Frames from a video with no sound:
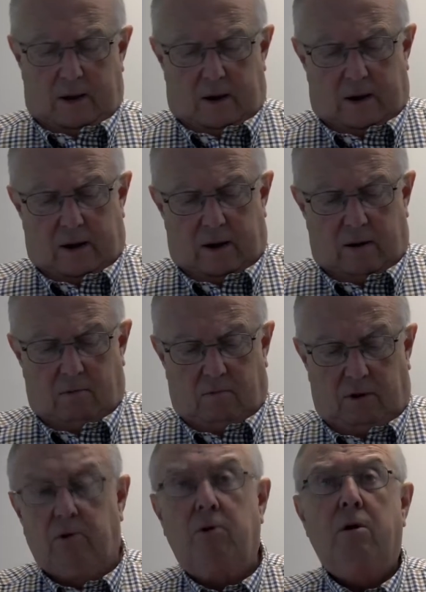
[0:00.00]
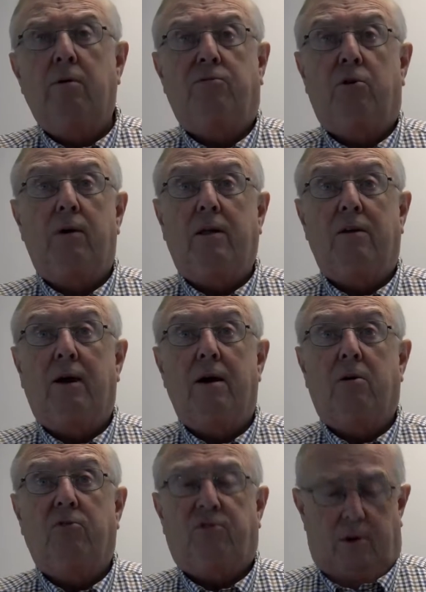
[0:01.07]
or your nerves or anything
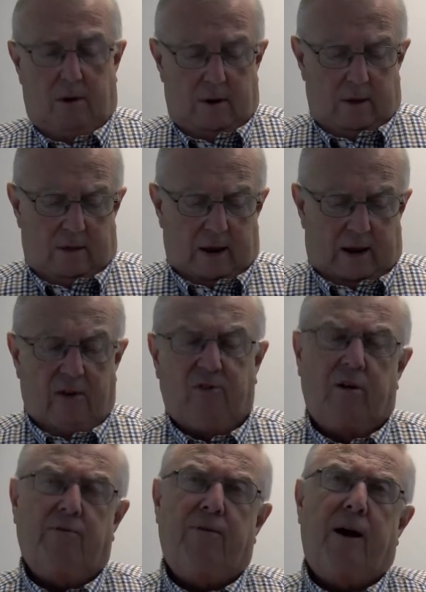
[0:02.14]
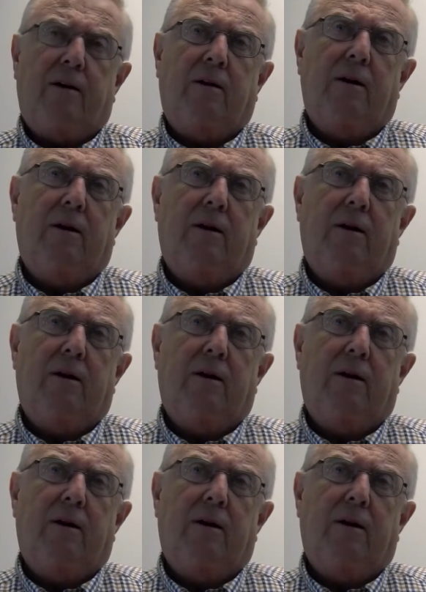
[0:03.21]
else that has an effect